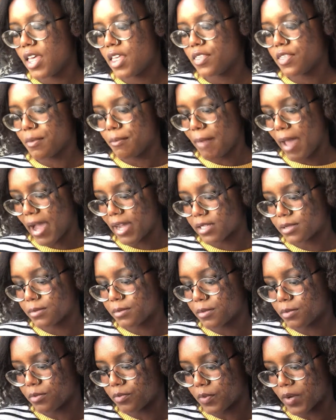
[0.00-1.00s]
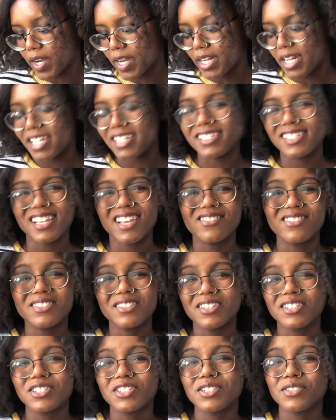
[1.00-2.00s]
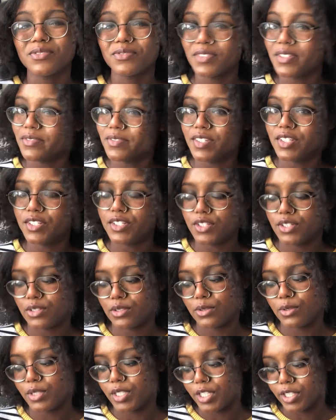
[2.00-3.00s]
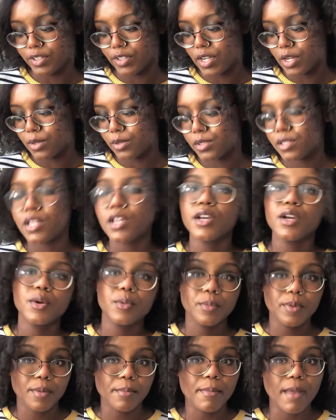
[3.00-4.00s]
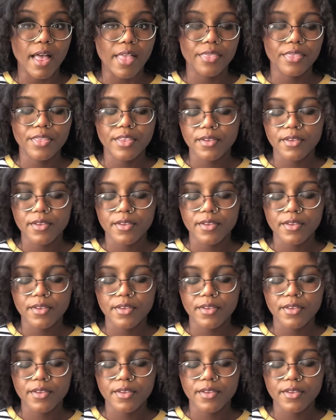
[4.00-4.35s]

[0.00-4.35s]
the maximum rent is 752 euros per month.